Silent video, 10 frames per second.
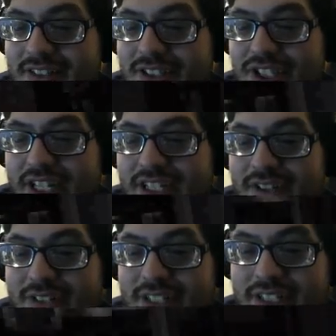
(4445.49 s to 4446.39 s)

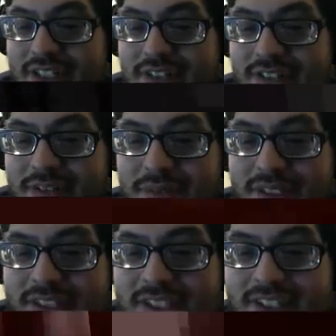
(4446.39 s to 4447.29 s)
Jango he killed, but